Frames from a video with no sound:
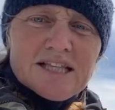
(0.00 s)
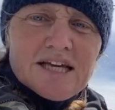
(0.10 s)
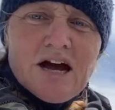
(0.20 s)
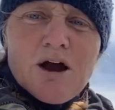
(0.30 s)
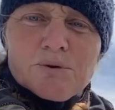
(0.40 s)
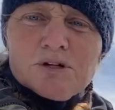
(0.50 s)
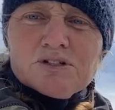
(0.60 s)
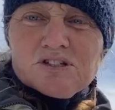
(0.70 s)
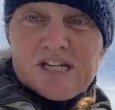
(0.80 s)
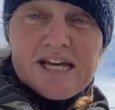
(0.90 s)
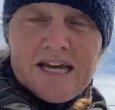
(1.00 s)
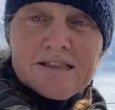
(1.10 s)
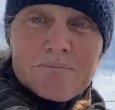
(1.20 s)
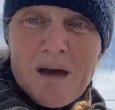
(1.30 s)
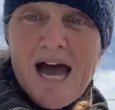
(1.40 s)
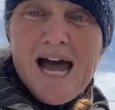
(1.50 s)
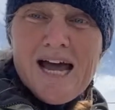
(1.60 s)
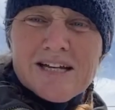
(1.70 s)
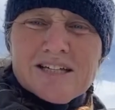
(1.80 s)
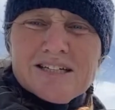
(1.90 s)
then I would stick it in the
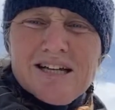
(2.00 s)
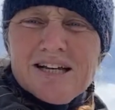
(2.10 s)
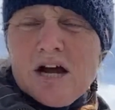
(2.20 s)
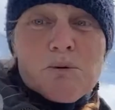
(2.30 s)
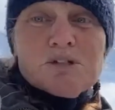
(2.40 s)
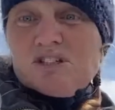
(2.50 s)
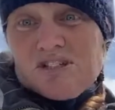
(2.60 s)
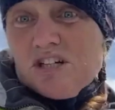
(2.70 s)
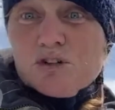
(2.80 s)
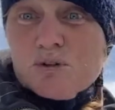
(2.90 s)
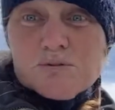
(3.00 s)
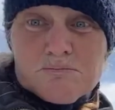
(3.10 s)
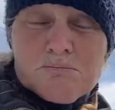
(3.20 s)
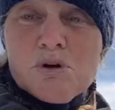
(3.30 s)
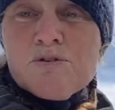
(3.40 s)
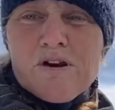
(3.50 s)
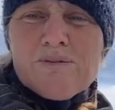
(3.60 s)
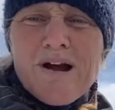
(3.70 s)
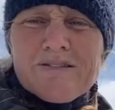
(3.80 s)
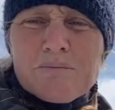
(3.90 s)
bag and I would still move it
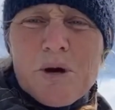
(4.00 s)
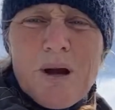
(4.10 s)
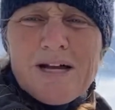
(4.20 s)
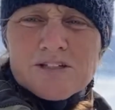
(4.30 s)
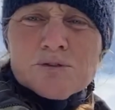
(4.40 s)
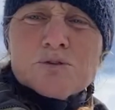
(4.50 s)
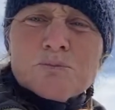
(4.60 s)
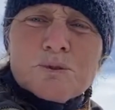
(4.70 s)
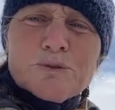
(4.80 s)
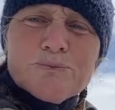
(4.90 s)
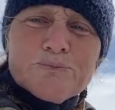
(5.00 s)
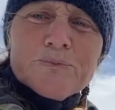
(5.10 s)
around the boat as normal.